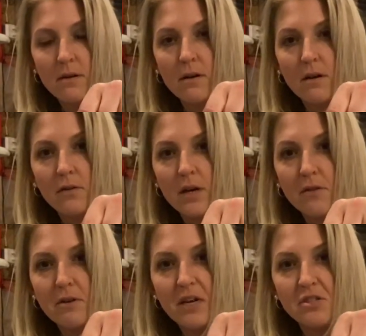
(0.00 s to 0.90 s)
on the
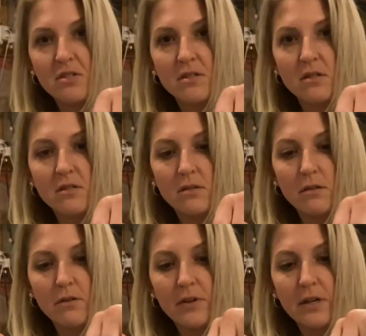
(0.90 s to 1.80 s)
other edge. It doesn't
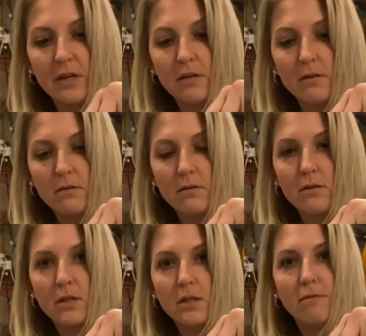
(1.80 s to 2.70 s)
look very
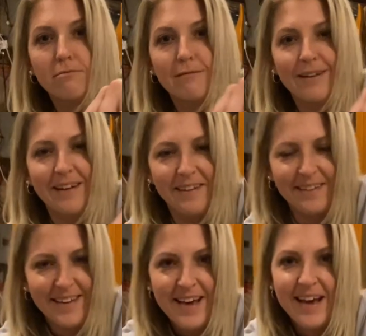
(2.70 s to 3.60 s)
good.
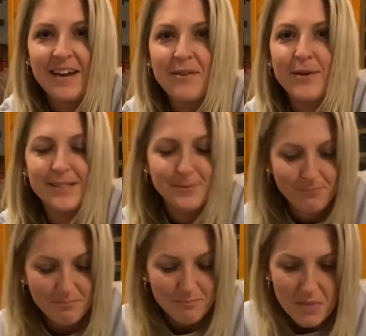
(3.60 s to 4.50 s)
Anyways,
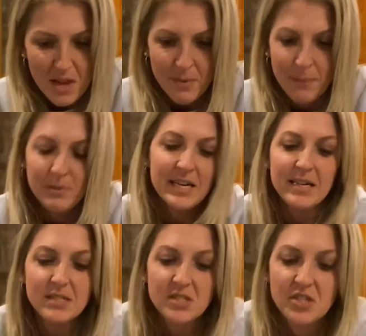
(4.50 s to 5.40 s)
my plan
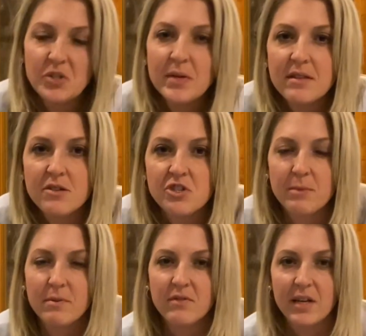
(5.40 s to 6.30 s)
is to do it in the
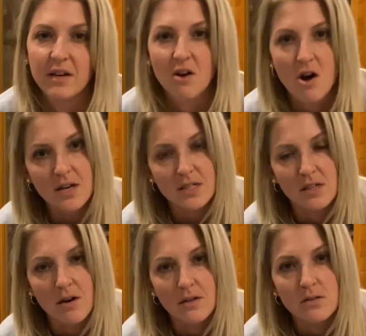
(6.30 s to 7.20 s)
shape of like an
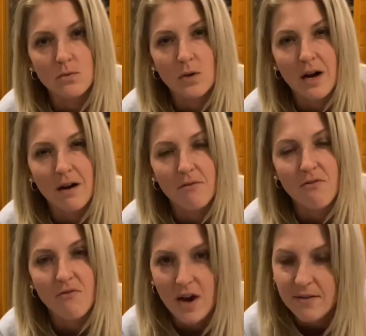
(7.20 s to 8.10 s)
octagon. So we'll have
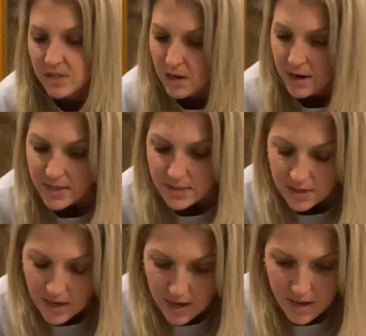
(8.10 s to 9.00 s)
5 sides,
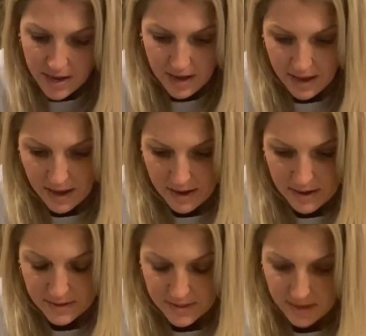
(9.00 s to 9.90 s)

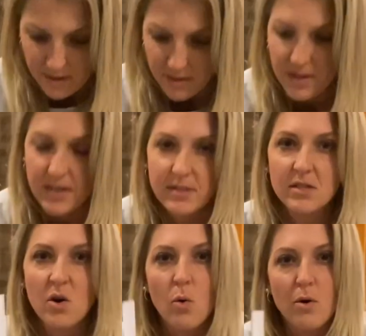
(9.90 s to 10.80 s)
and these
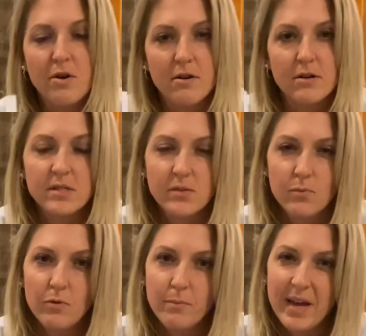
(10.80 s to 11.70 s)
corners
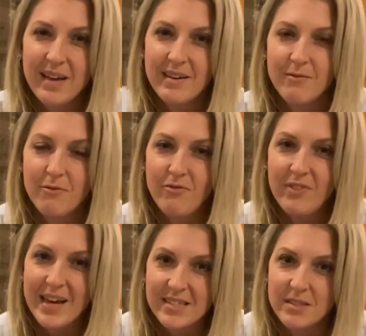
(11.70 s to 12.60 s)
will make it
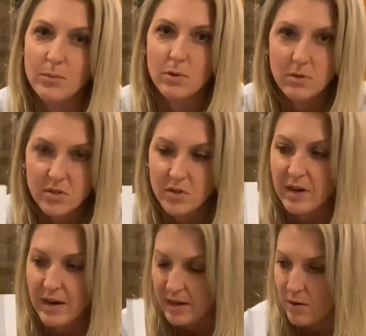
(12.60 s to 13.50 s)
flexible so
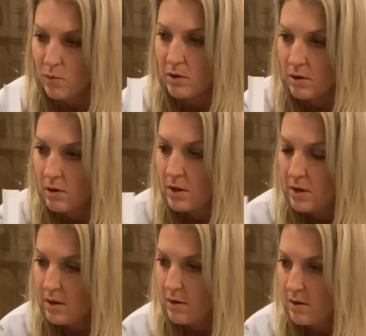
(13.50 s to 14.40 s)
that will
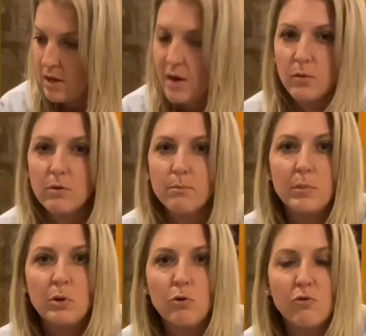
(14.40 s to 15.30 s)

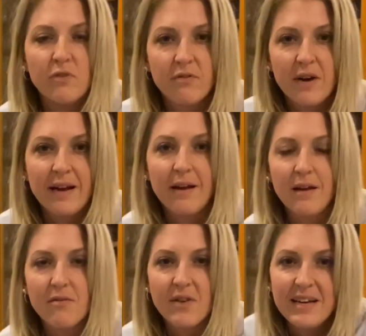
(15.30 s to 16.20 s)
move if
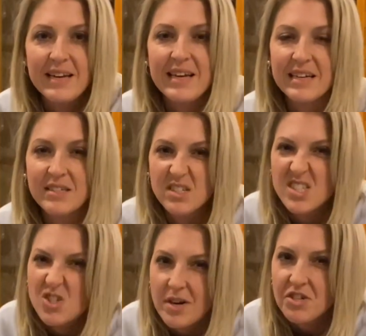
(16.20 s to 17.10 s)
I need it to
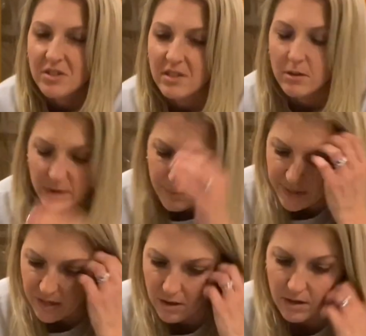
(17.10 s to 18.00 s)
stretch a little bit
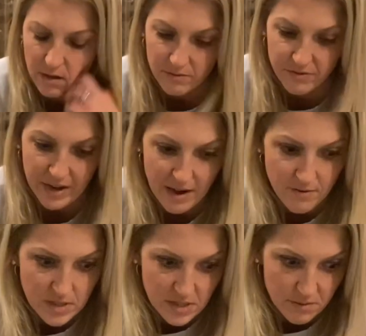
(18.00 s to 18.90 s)
bigger, and if I
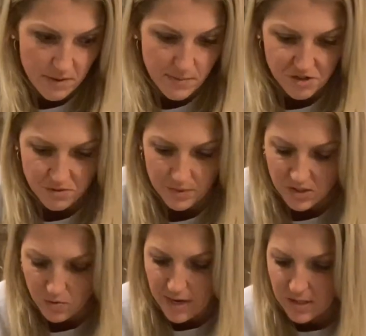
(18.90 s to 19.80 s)
haven't done my
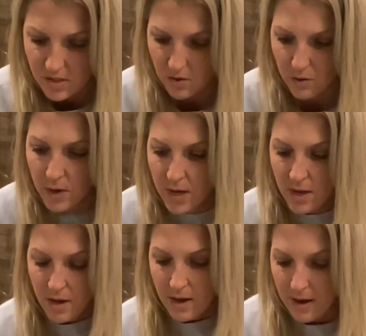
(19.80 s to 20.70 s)
measurements right. So
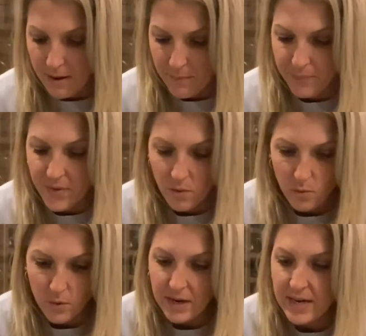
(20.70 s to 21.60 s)

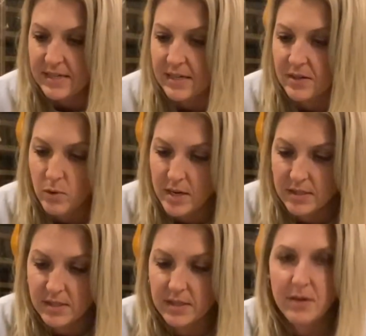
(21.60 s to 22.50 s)
what I did
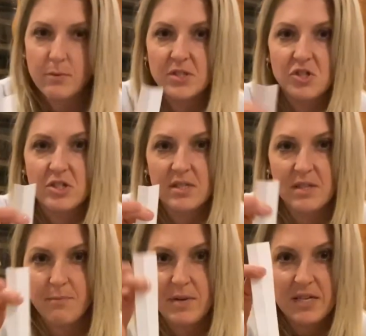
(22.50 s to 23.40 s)
was, it was
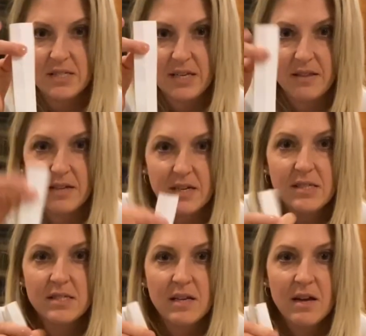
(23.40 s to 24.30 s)
just a piece like
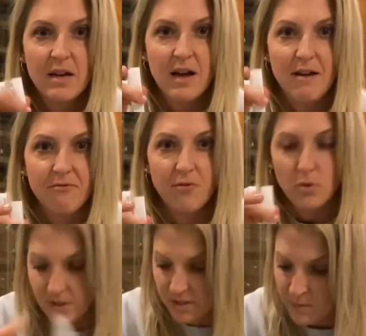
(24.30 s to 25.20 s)
this. I
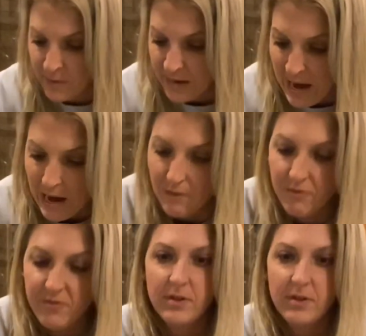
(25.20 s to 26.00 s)
folded them in half.